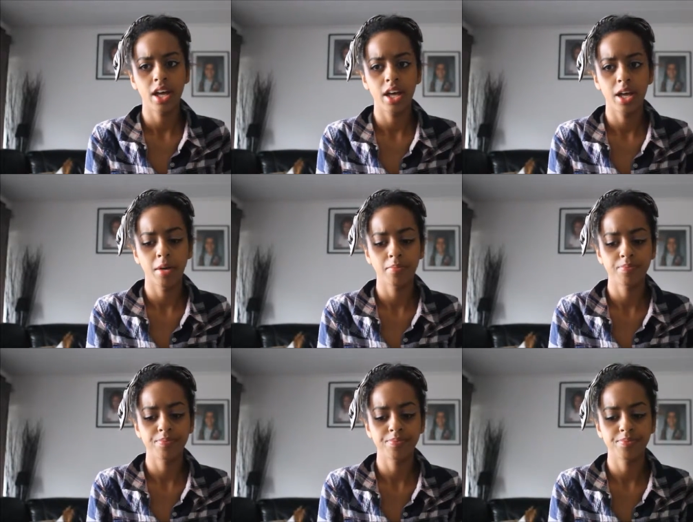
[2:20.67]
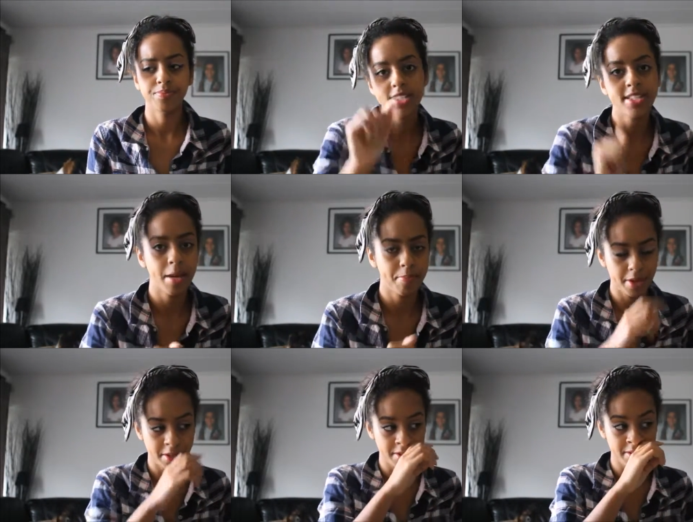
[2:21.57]
um, for
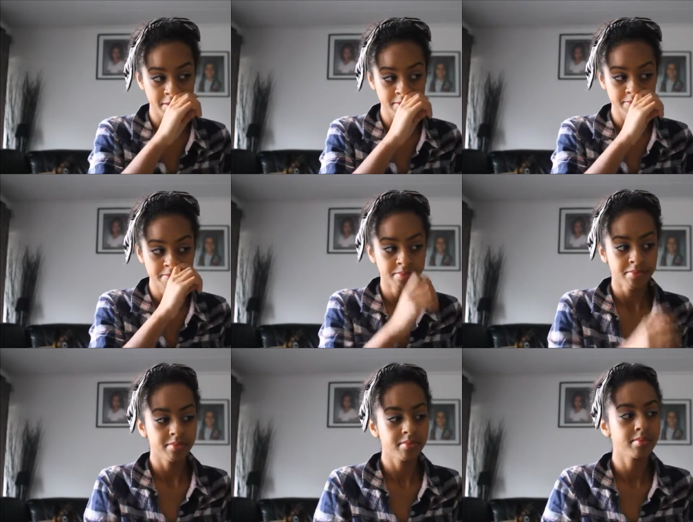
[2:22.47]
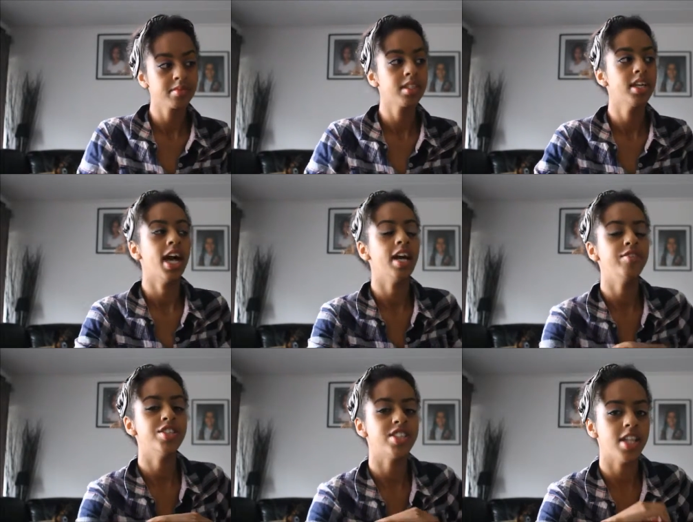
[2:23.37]
example, have
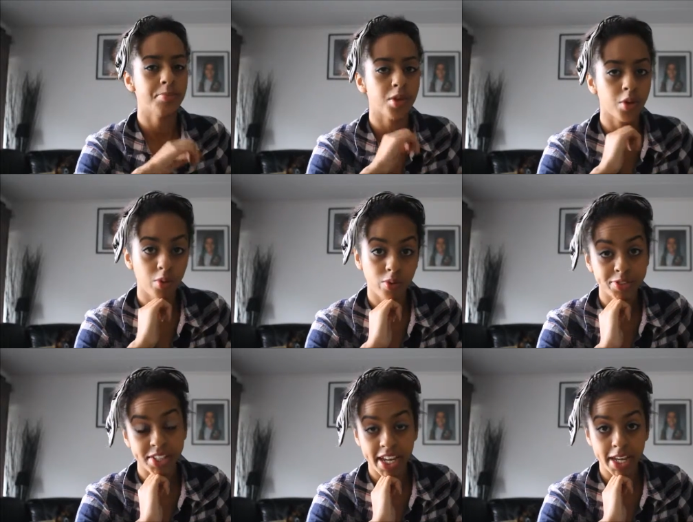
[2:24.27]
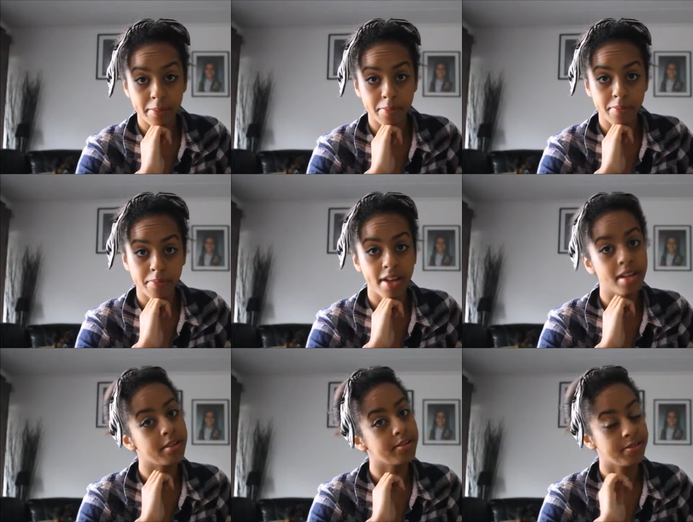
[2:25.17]
you slept a whole day?
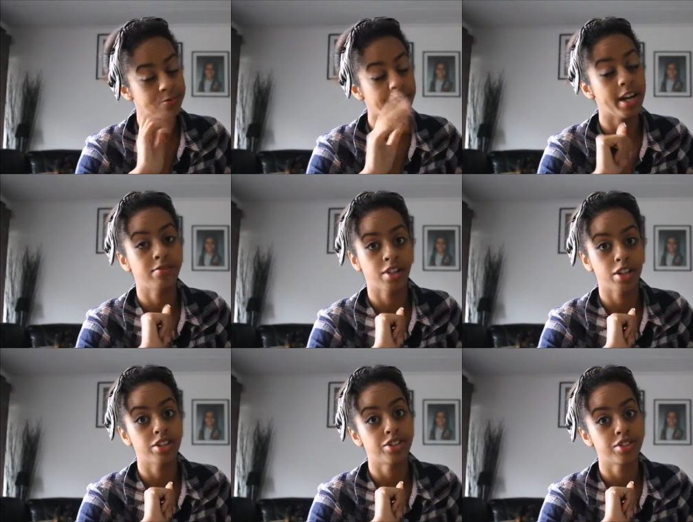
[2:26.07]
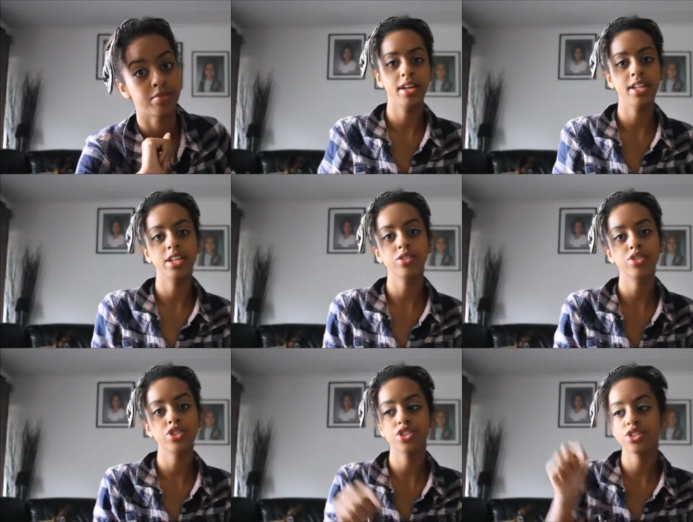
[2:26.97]
five dollars. And then you
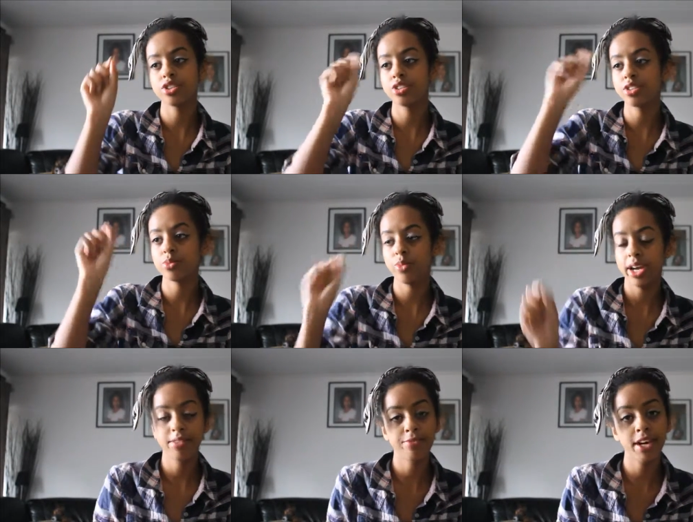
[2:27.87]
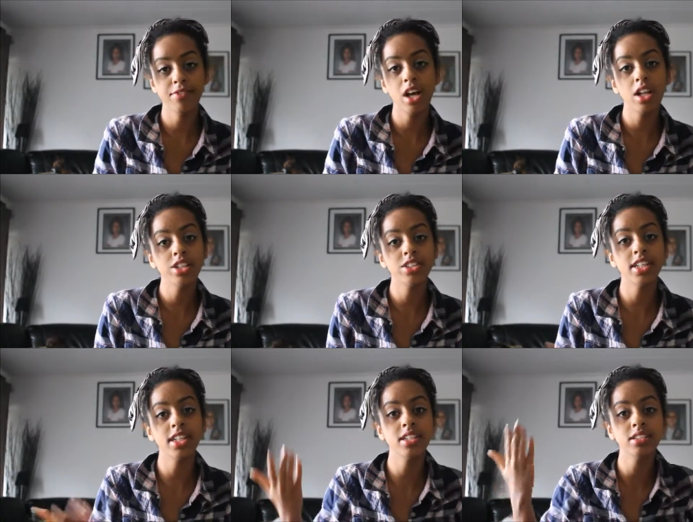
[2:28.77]
just write five dollars
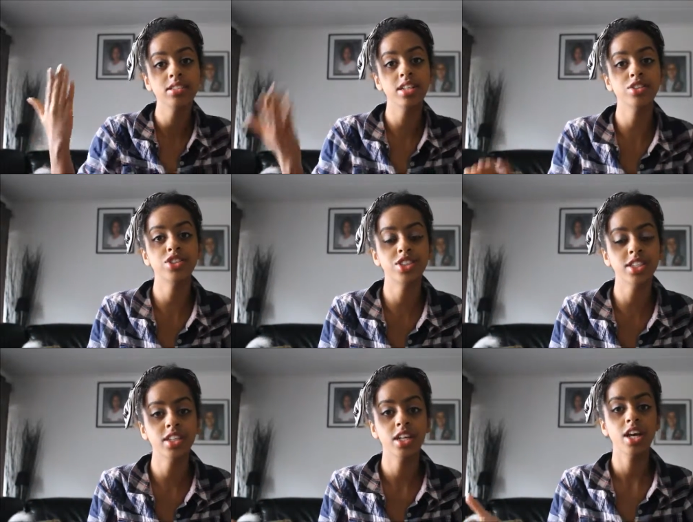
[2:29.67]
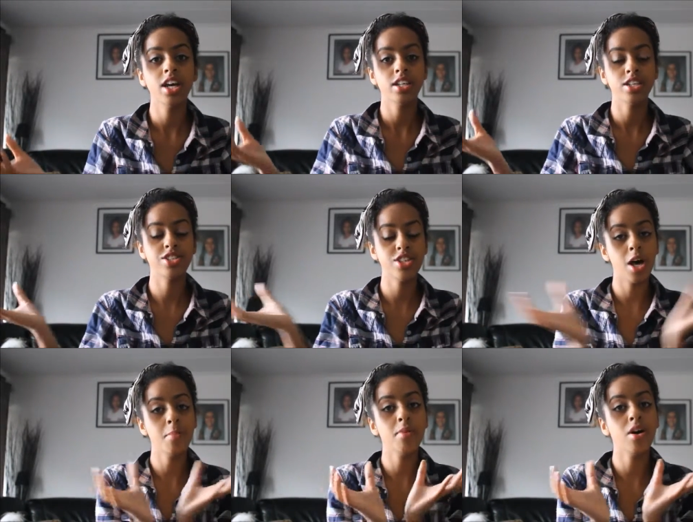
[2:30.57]
and then you see the
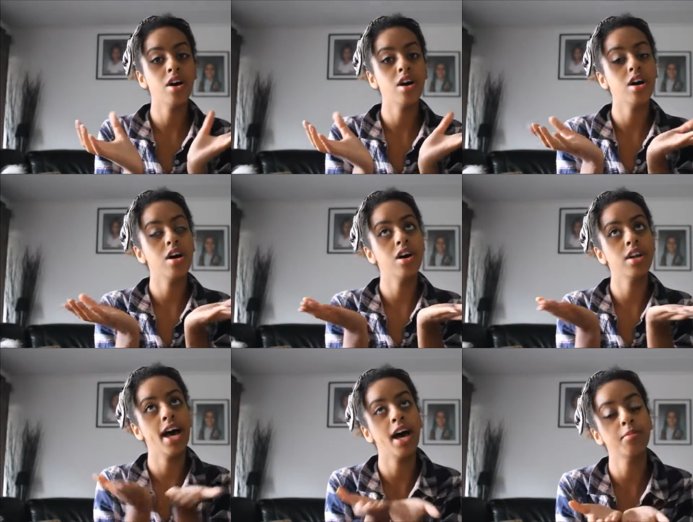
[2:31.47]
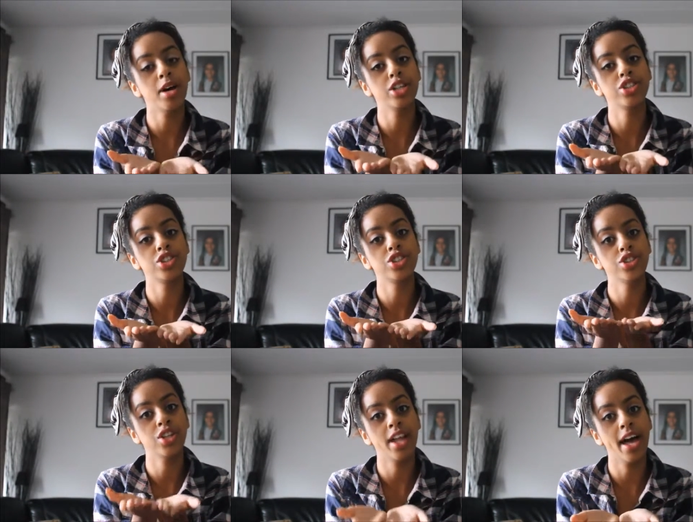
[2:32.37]
sum on how much
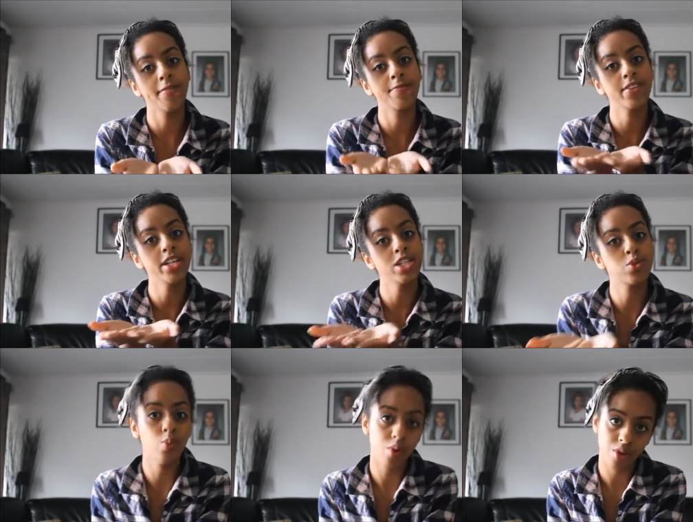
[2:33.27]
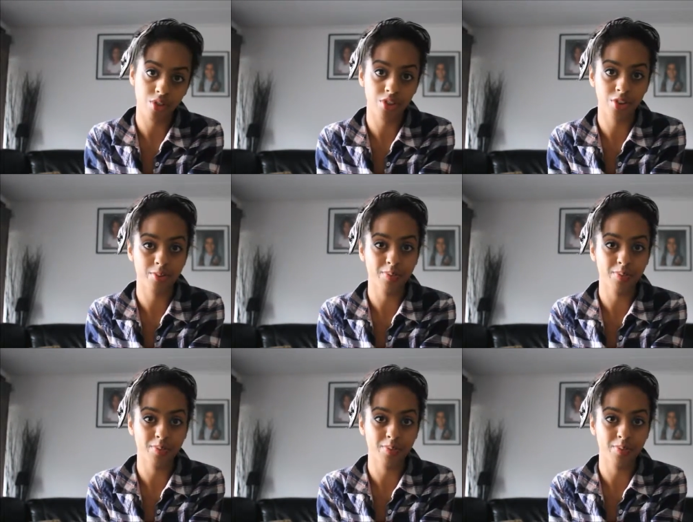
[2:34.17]
your life is worth.